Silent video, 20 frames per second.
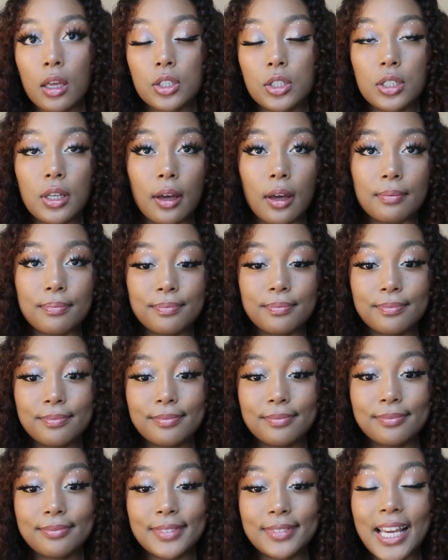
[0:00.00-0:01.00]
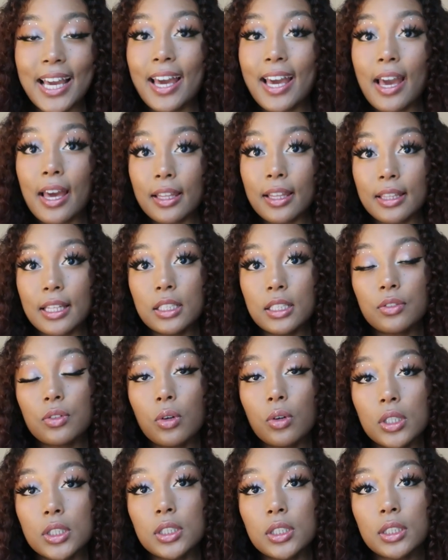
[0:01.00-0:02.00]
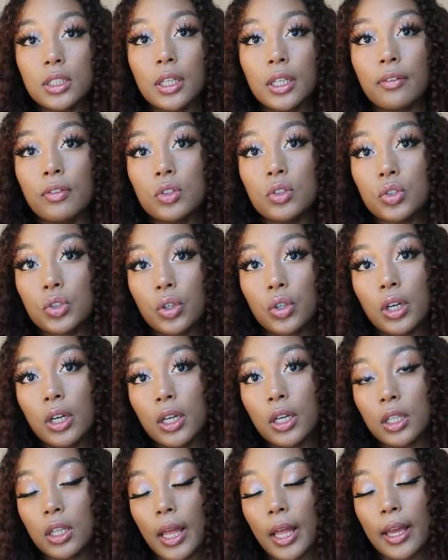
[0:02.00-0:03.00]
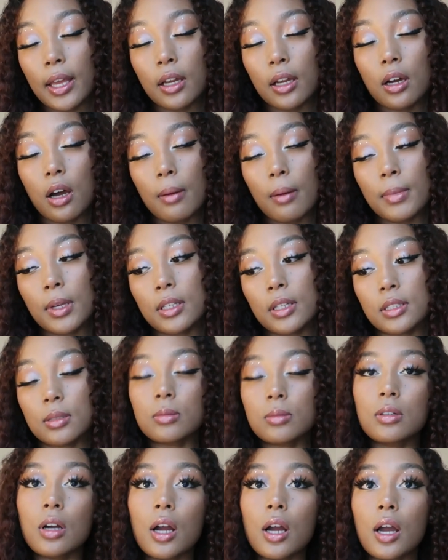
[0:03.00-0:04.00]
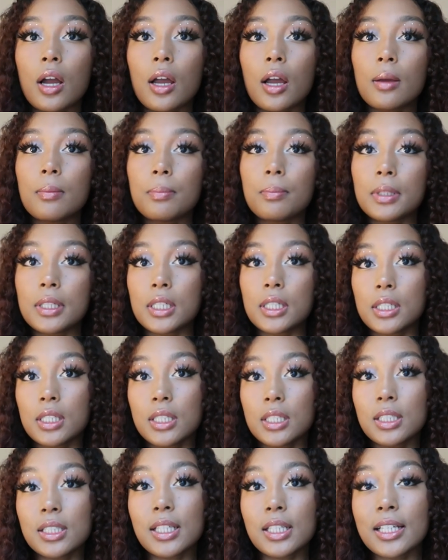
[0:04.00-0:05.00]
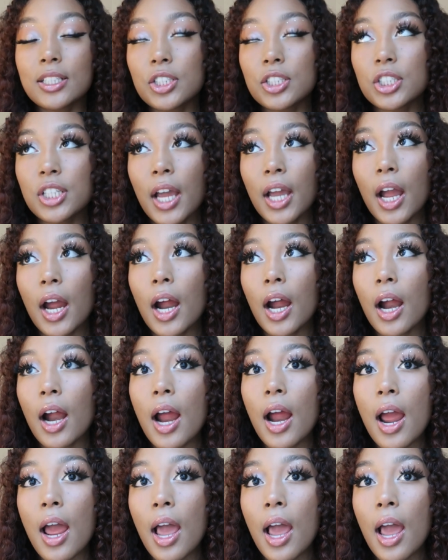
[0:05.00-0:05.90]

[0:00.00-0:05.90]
So yeah, thanks for watching. If you enjoyed, like, comment, subscribe, please, and share.